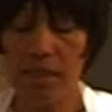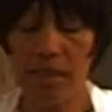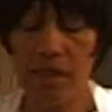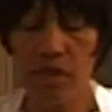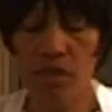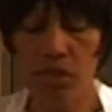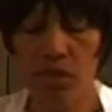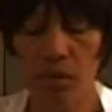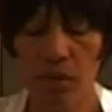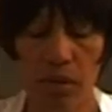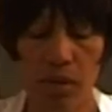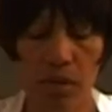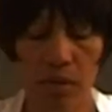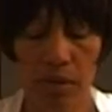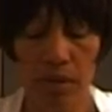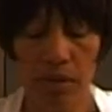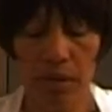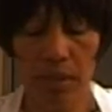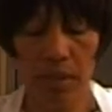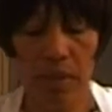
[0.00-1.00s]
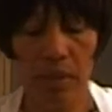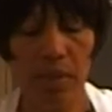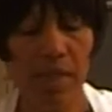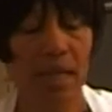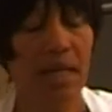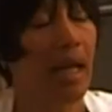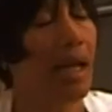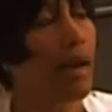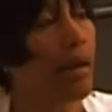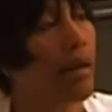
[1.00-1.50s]
essential oils in here
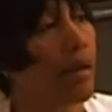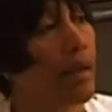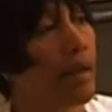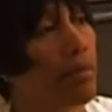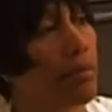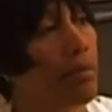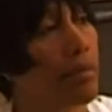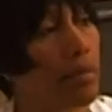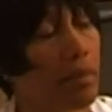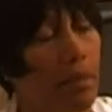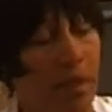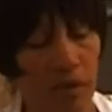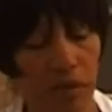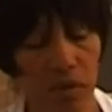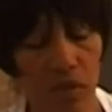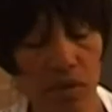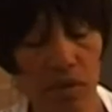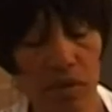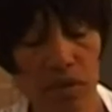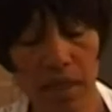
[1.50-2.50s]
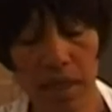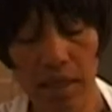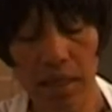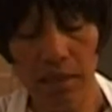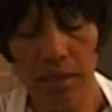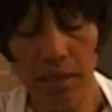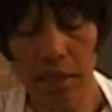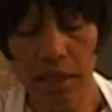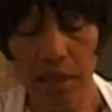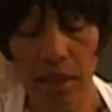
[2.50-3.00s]
with lime. I've used
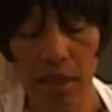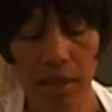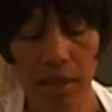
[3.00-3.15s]
lime in